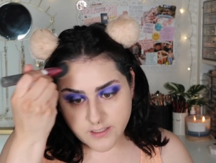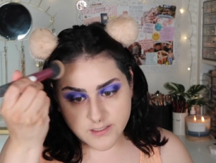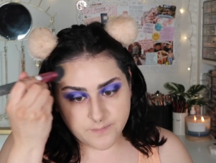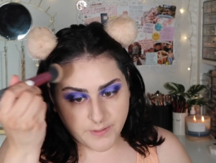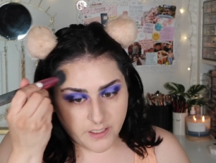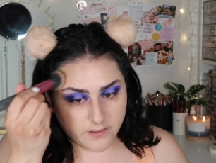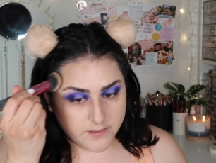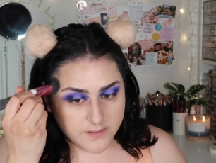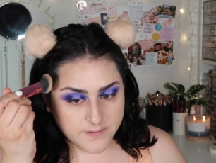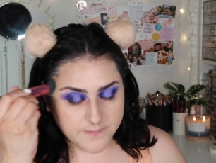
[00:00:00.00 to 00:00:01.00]

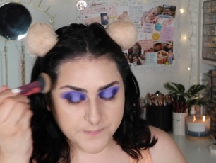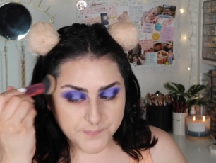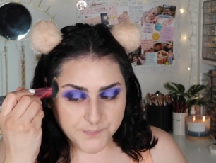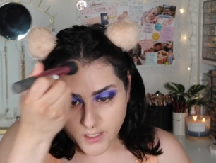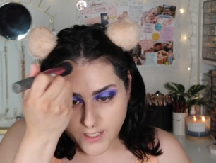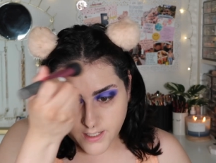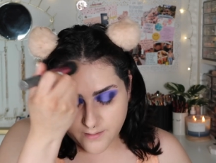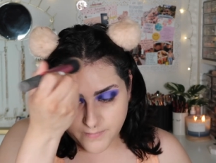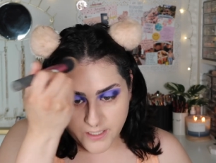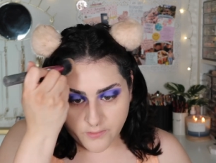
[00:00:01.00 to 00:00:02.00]
disappearance
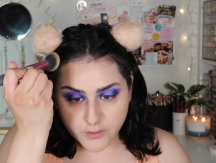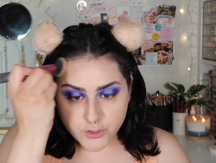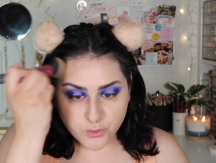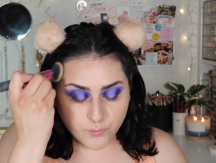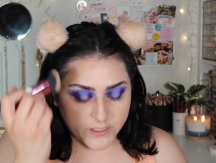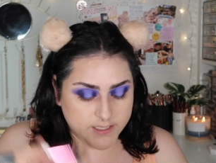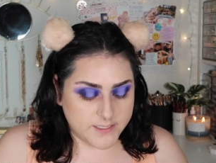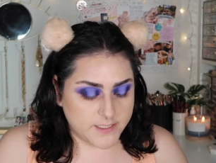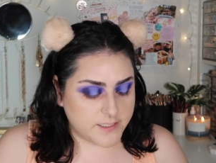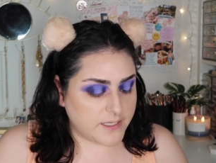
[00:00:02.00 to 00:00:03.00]
um, another two
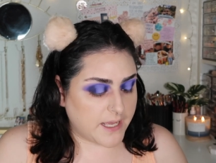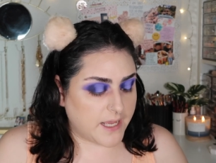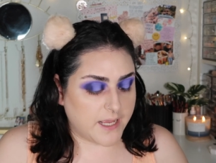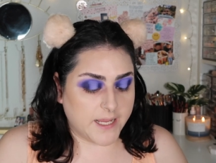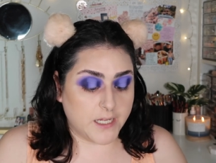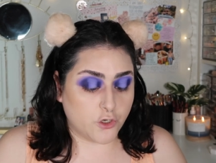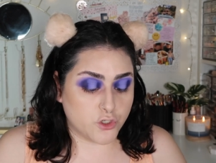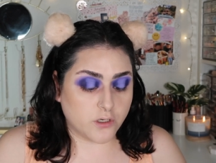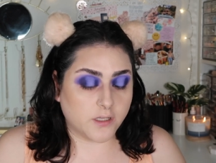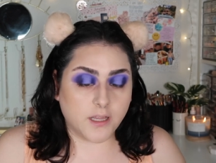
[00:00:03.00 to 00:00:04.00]
witnesses, uh, an
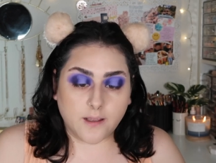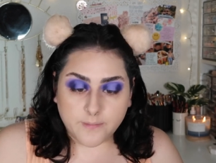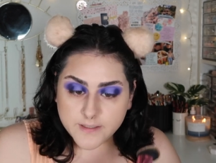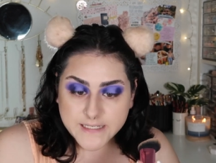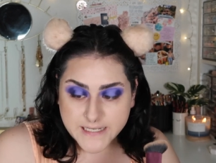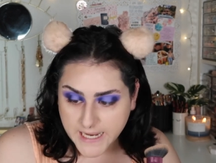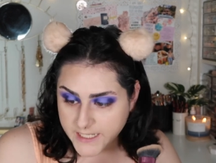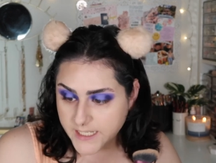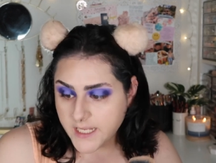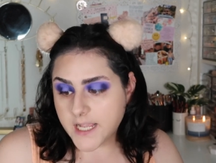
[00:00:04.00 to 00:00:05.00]
Ocean club
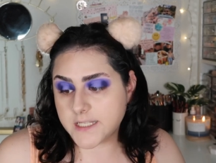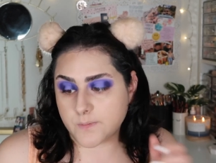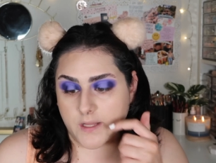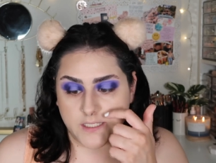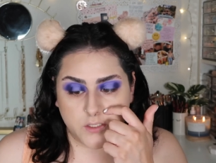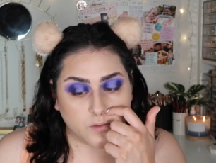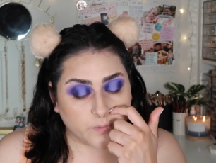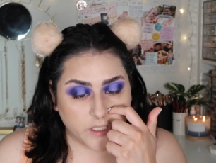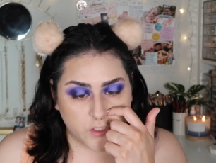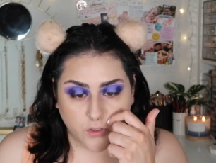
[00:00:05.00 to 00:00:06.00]
nanny, as well as two
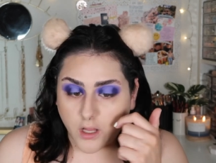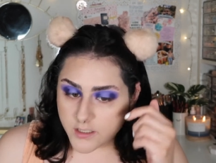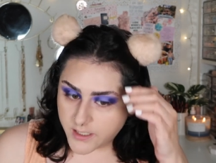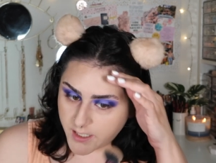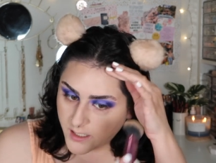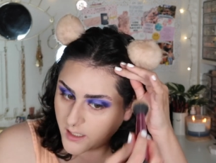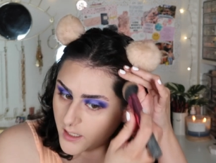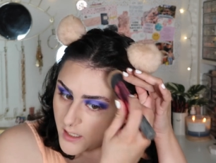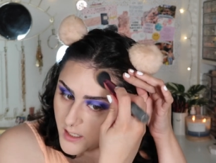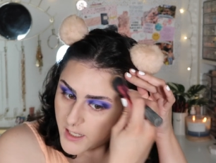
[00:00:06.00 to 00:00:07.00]
British holiday
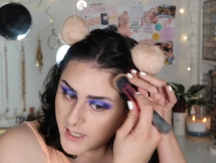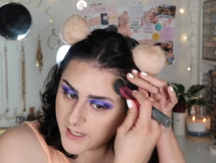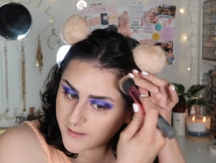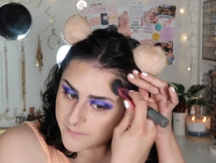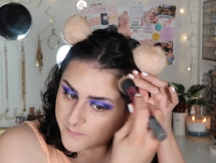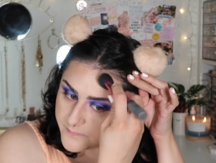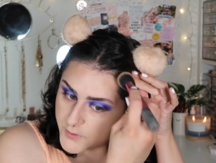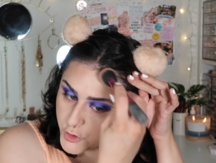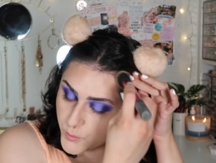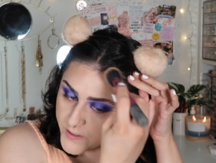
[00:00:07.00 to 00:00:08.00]
um,
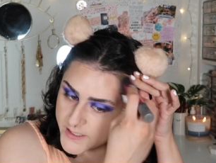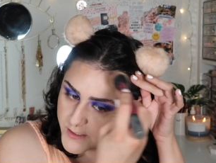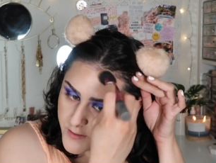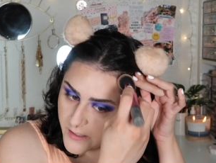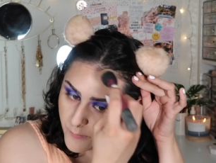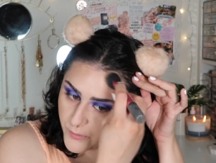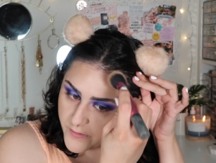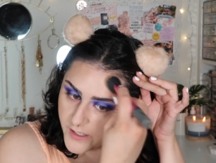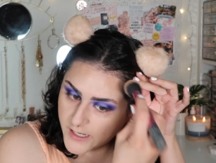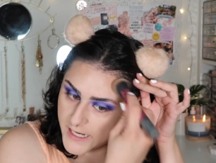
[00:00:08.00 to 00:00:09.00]
tourists that
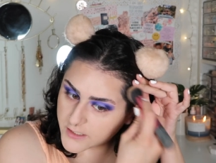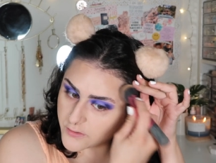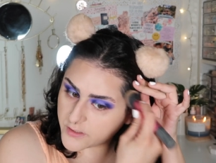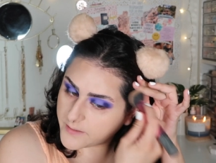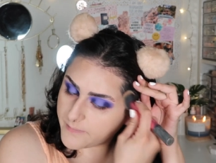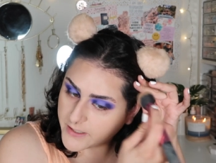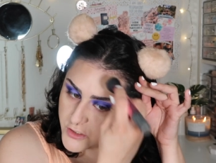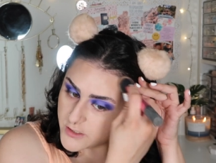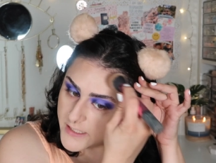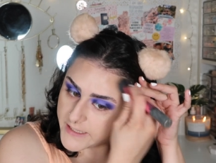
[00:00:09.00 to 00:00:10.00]
were there actually
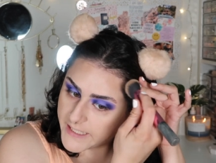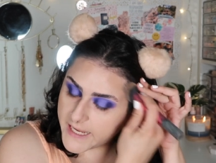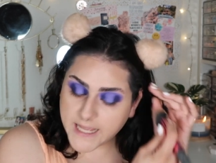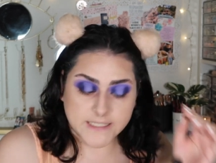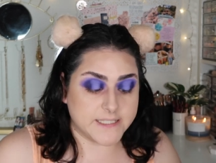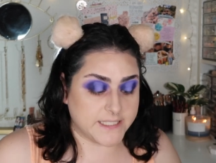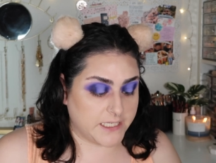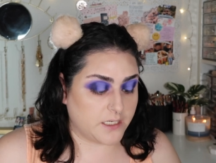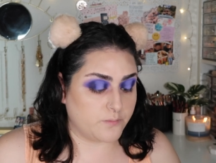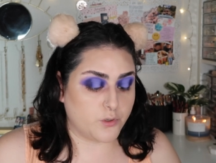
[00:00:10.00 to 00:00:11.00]
mentioned that they had
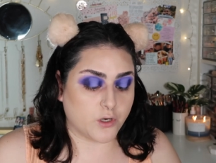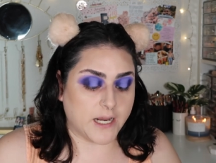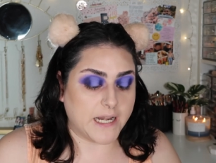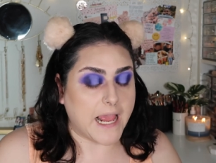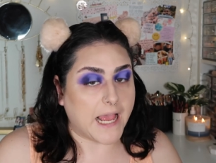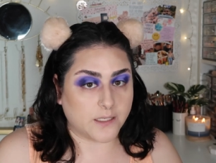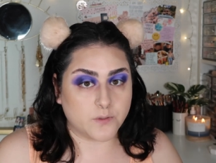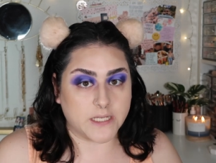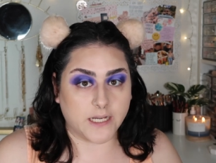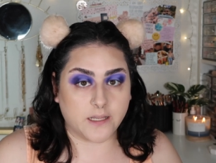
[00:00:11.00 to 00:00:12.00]
seen Murat
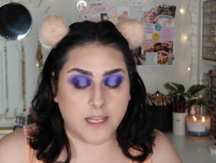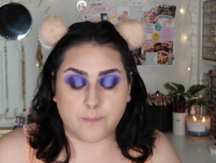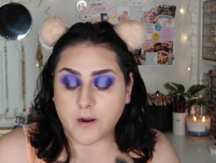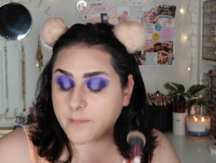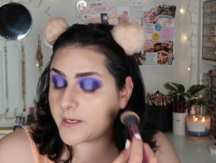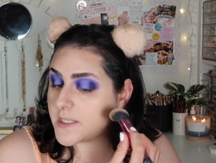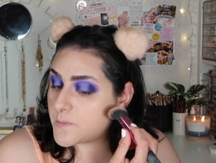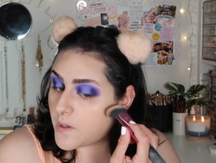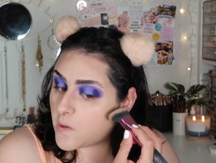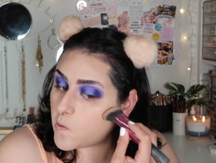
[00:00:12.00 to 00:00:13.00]
outside the apartment
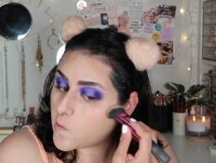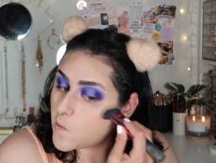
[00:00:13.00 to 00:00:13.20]
as well.